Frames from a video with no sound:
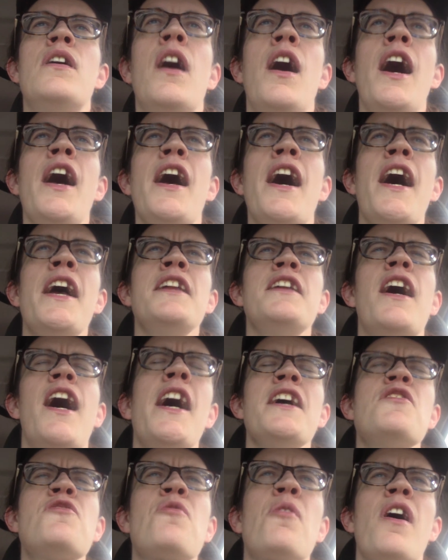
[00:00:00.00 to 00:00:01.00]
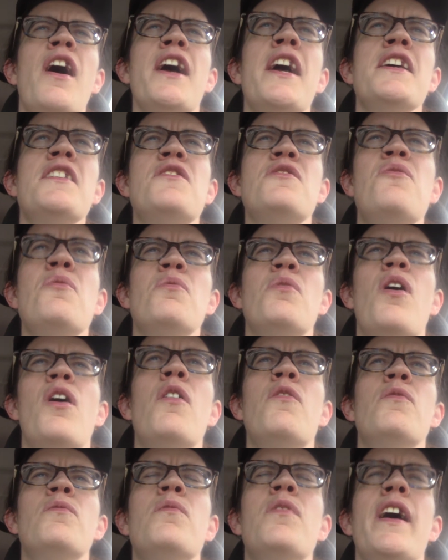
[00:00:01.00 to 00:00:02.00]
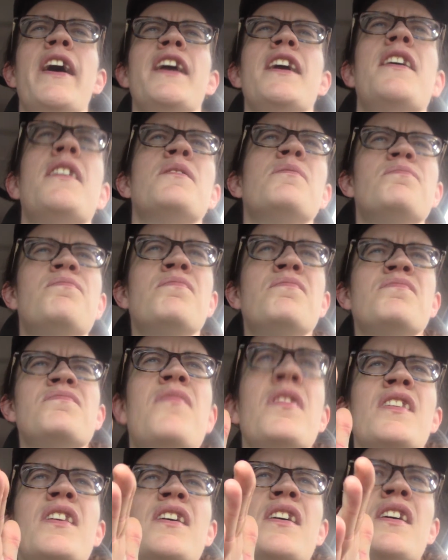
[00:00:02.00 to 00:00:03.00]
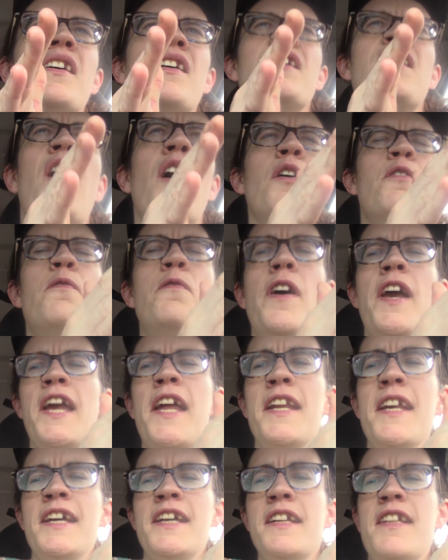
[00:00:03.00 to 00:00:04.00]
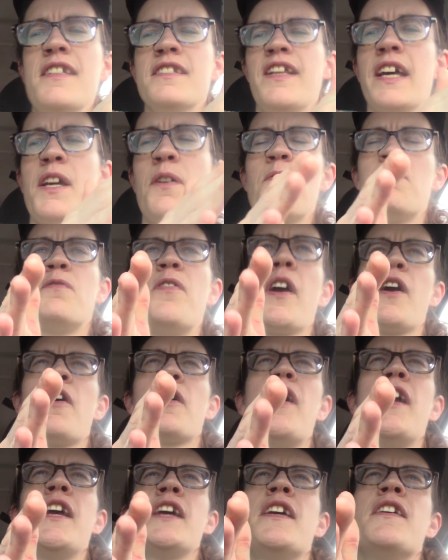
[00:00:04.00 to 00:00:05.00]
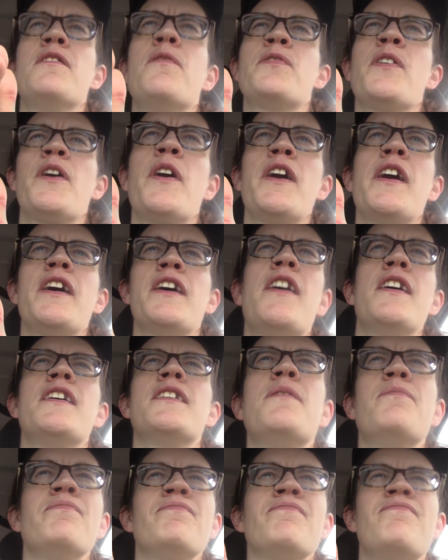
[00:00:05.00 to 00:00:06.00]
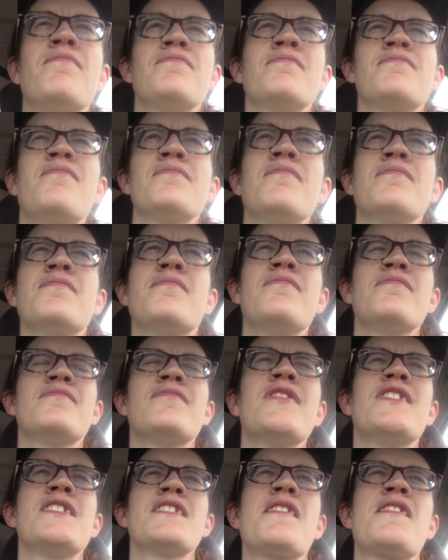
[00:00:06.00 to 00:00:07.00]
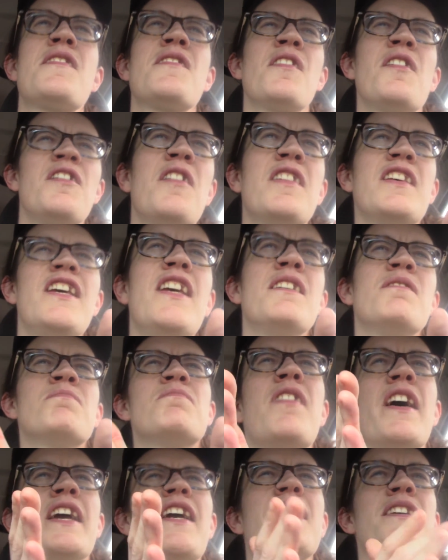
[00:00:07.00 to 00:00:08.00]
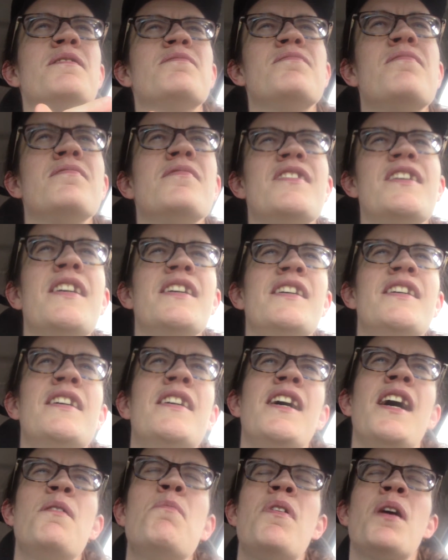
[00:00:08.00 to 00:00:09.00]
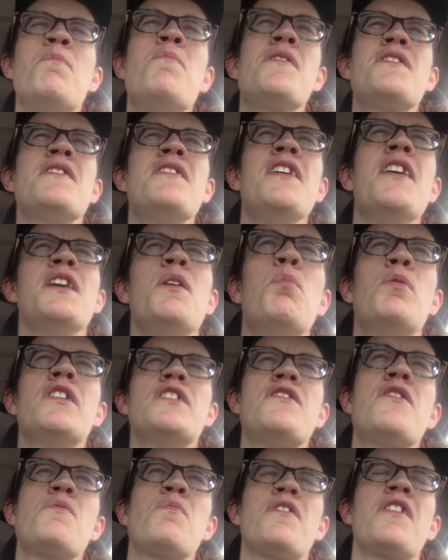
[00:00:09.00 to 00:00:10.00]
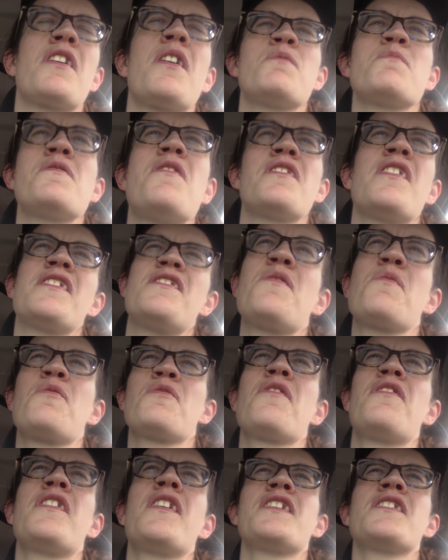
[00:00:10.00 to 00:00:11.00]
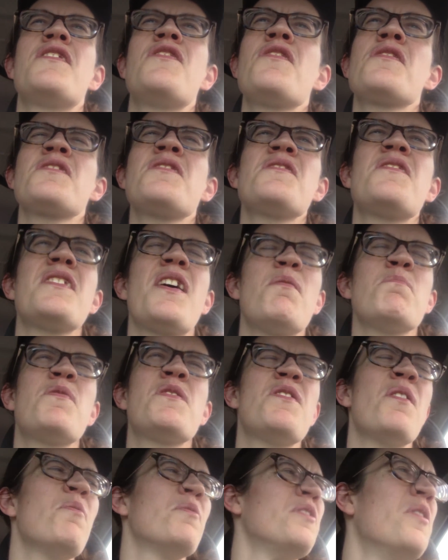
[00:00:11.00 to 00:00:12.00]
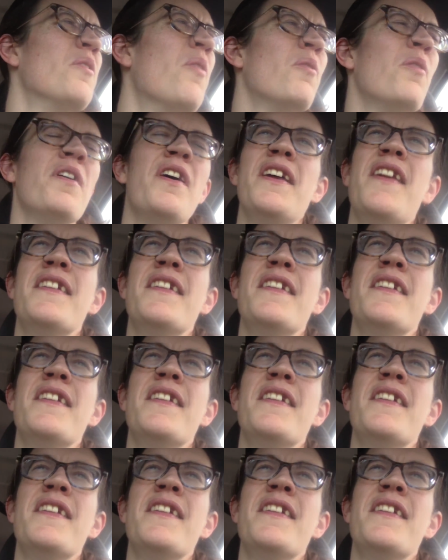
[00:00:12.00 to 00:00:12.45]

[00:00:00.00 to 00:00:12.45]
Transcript: I I, I try to uh, like evade it like very very uh, subtly like I'm, I'm a sneaky bitch when it comes to that sort of thing. It's just because I'm so annoyed.